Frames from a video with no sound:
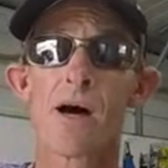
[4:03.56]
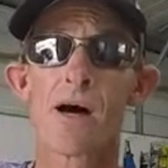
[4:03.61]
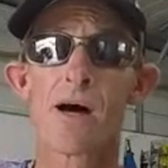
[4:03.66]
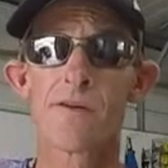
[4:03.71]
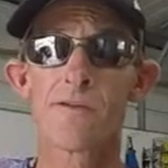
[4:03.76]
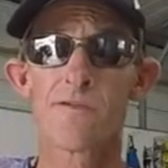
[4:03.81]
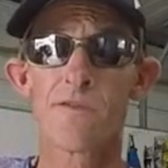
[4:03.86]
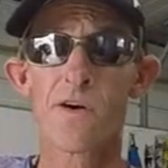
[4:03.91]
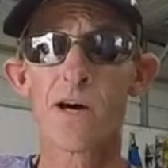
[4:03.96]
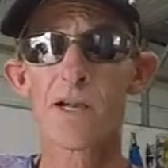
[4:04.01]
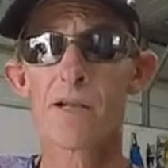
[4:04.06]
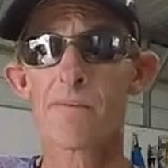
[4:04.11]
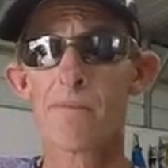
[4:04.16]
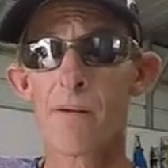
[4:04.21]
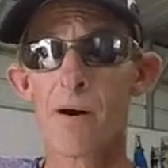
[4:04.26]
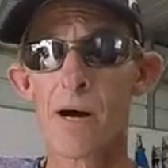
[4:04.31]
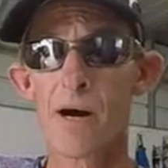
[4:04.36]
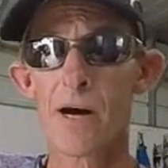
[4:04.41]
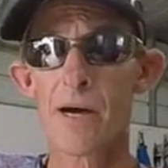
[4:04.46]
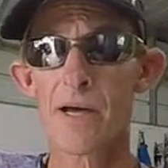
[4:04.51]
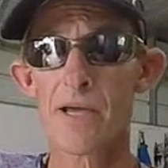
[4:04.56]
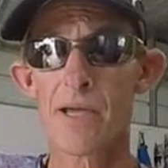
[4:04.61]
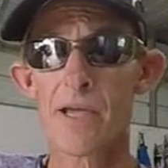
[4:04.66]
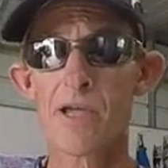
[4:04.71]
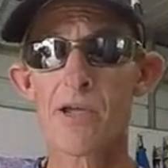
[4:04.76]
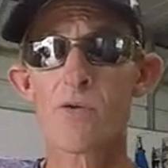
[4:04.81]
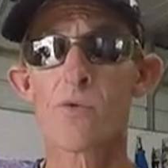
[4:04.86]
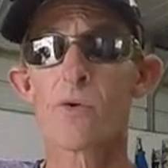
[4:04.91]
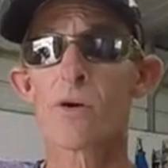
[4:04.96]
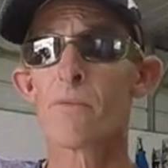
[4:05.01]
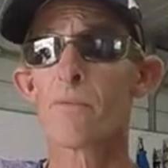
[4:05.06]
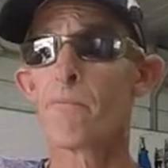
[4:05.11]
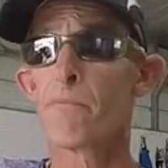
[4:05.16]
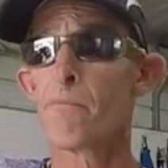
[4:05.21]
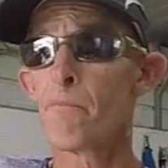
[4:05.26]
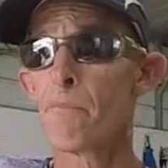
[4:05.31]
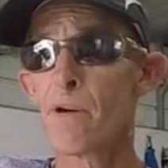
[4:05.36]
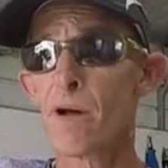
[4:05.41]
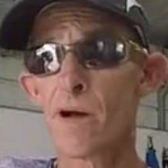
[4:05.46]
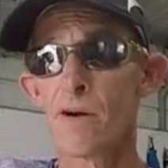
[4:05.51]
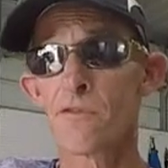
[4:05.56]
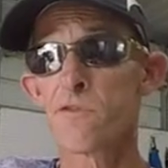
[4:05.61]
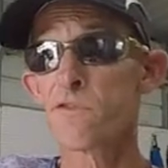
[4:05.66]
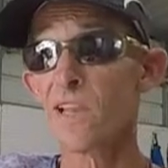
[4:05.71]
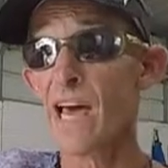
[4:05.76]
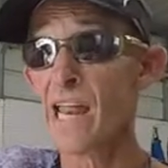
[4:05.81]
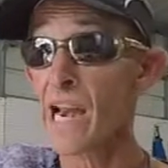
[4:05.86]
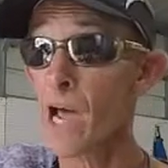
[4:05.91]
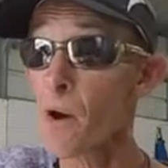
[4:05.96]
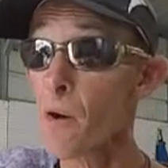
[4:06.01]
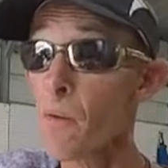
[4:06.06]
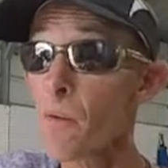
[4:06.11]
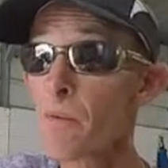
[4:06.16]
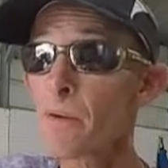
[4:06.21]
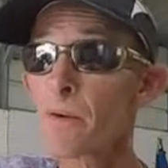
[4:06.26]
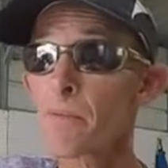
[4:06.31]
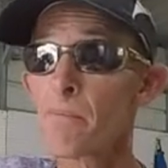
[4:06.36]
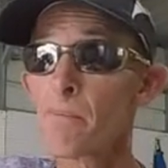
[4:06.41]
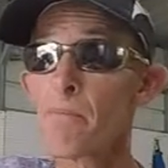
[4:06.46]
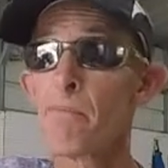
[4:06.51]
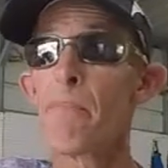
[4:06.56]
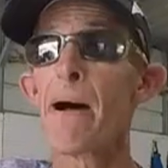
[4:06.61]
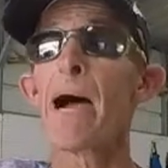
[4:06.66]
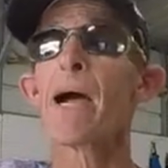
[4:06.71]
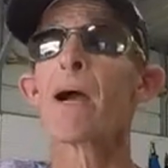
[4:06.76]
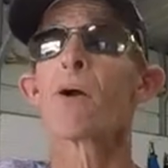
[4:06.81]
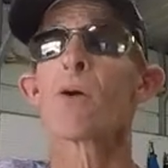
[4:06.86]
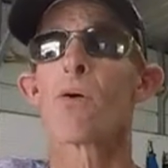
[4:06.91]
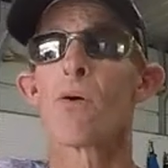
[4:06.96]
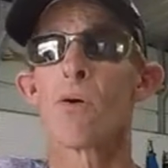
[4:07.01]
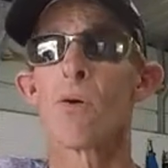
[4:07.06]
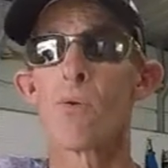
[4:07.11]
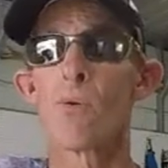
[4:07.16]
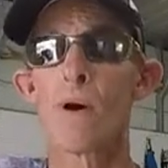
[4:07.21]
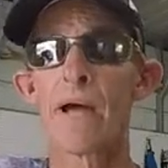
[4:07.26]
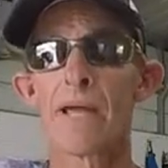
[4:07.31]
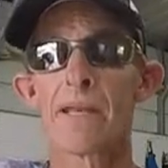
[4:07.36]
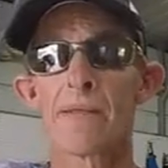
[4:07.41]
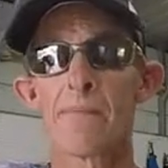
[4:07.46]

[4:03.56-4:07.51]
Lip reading: followed by your flat-out barrel weight.